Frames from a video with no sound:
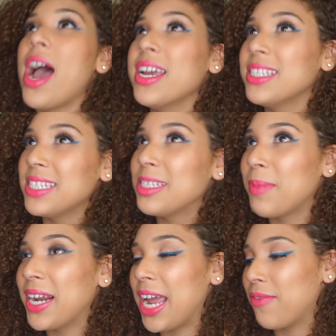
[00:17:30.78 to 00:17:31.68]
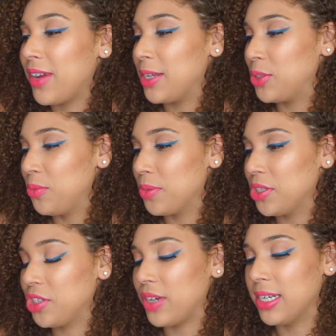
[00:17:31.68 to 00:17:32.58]
is this my life? Like, super
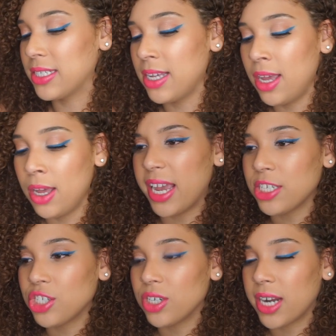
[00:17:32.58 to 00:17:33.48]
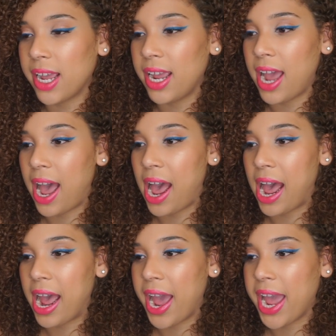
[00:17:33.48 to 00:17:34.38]
stressed. Yesterday
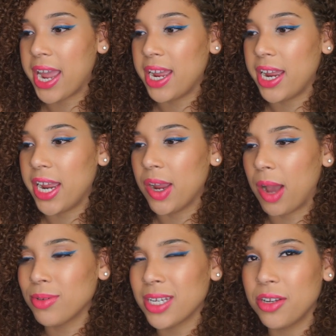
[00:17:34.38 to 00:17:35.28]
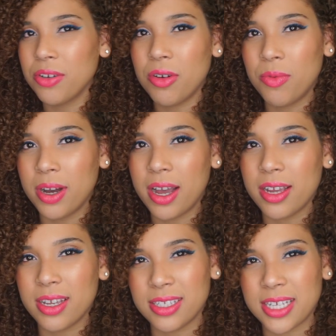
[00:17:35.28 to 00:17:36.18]
I was like, you know what,
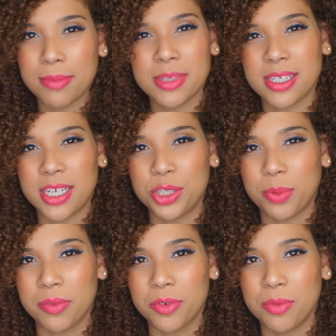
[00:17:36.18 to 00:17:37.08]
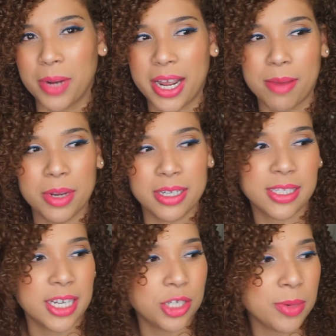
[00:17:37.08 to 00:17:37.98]
it's time to sage my room. Like, I'm gonna
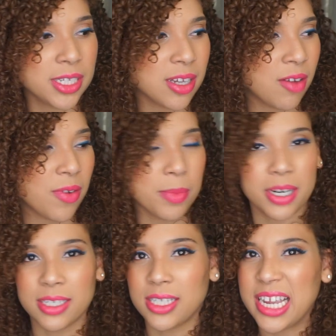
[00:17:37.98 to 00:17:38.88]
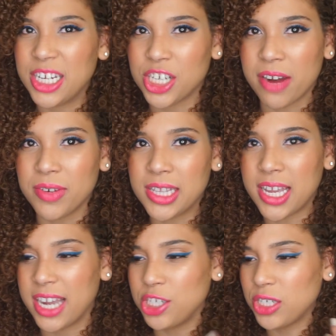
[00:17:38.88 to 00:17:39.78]
sage myself, I'm gonna sage
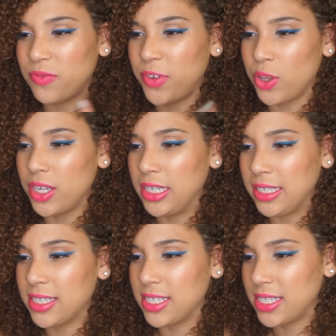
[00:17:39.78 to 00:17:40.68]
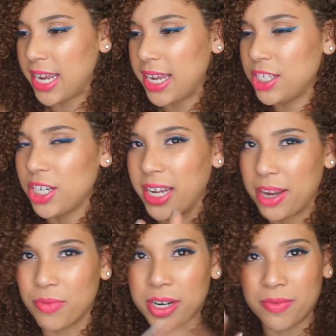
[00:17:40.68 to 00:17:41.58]
everything. I just feel the need to sage and
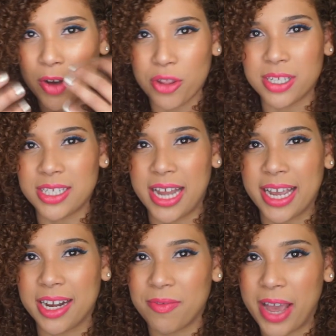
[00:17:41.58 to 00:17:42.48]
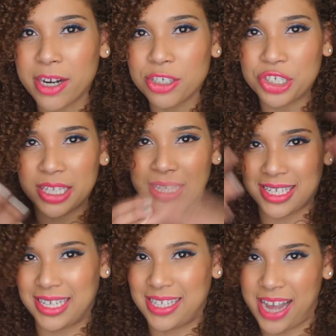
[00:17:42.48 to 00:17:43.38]
get rid of all this negative energy and this
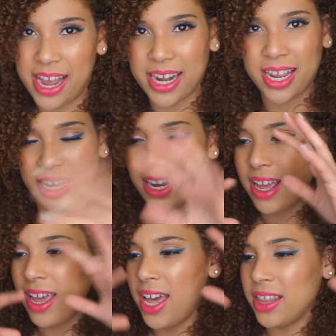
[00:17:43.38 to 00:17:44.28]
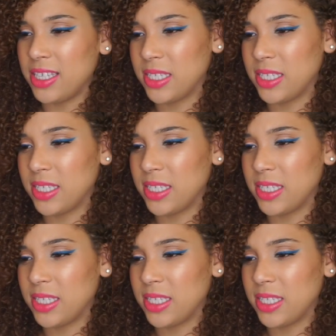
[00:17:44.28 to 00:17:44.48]
anxiety and this